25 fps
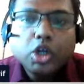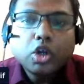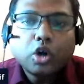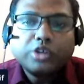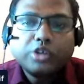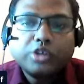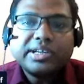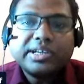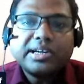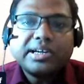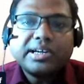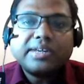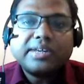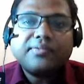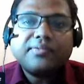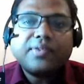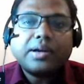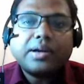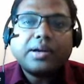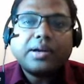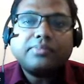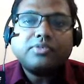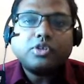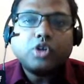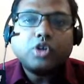consulting
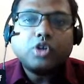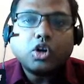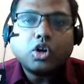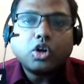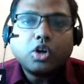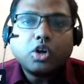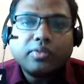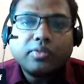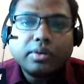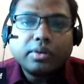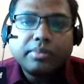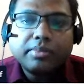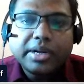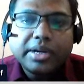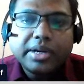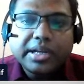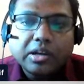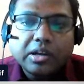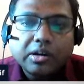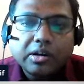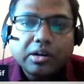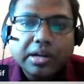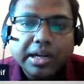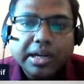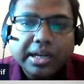firms,
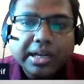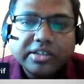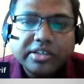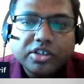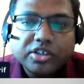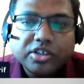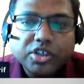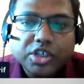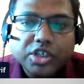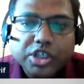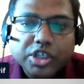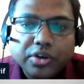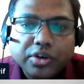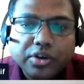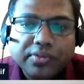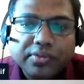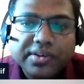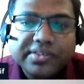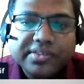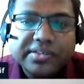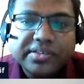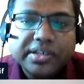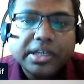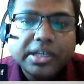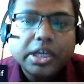non-governmental organization,
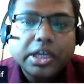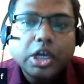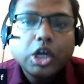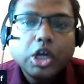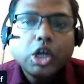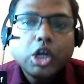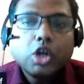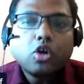university,